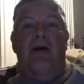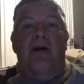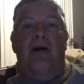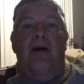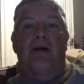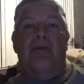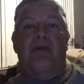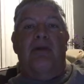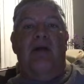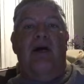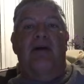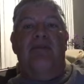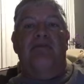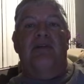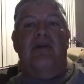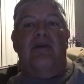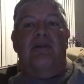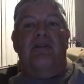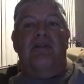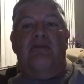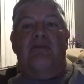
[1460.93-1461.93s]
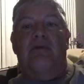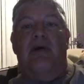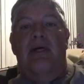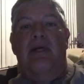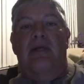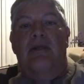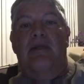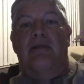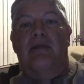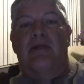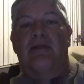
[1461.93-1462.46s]
The live thing is great.
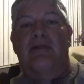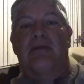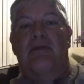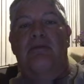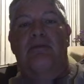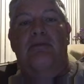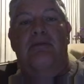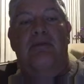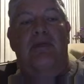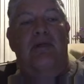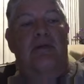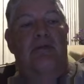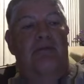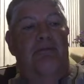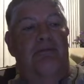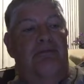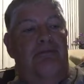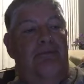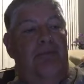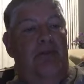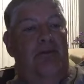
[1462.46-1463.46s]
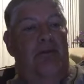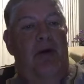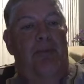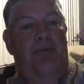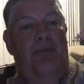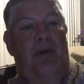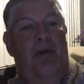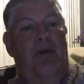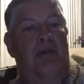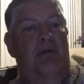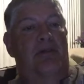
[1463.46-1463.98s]
It doesn't, your
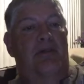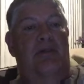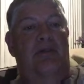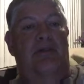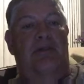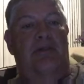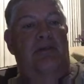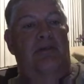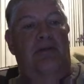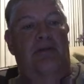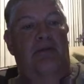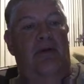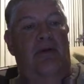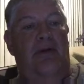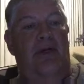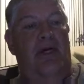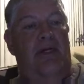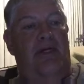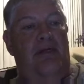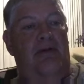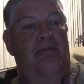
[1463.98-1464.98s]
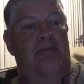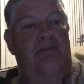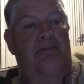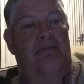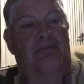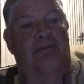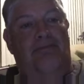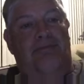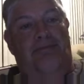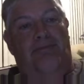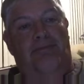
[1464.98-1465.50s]
uploads are not,
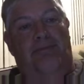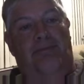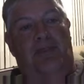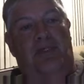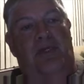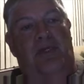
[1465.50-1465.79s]
you're